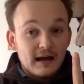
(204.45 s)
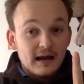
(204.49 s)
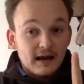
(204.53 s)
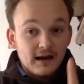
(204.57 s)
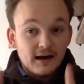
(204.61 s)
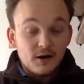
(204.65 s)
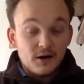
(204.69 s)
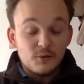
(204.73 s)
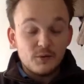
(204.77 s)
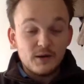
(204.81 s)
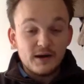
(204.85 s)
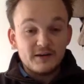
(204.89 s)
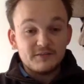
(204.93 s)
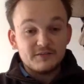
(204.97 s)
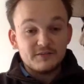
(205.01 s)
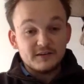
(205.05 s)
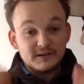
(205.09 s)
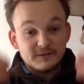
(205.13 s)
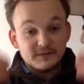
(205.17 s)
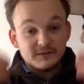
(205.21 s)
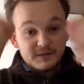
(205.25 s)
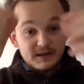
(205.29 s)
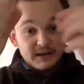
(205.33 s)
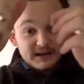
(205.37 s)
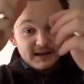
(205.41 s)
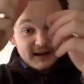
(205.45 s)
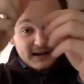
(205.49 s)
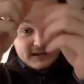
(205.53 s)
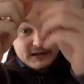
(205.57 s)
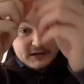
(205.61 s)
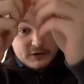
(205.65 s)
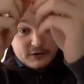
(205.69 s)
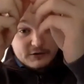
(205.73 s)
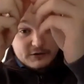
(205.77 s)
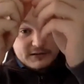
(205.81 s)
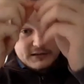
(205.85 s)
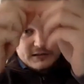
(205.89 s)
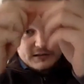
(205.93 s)
However, it kind of
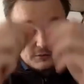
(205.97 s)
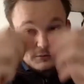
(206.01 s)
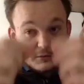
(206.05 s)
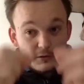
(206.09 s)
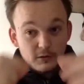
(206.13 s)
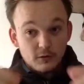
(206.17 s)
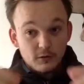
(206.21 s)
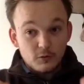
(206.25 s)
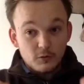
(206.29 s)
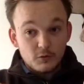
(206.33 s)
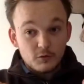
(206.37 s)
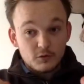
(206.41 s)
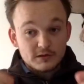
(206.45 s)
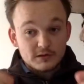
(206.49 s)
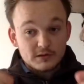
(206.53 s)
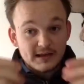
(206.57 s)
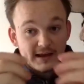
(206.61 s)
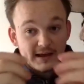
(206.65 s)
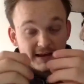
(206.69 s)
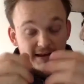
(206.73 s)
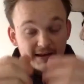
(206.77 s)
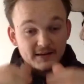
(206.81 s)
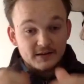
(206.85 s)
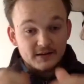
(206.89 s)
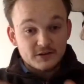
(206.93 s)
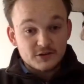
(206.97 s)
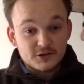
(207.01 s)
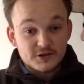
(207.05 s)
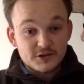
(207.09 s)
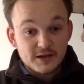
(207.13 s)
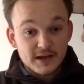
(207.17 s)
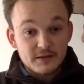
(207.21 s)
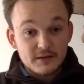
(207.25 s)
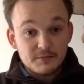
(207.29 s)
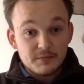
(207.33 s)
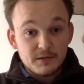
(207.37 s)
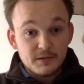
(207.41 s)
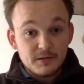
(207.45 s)
goes into a horsehair
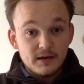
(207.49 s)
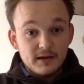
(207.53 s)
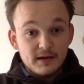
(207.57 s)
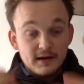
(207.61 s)
shape,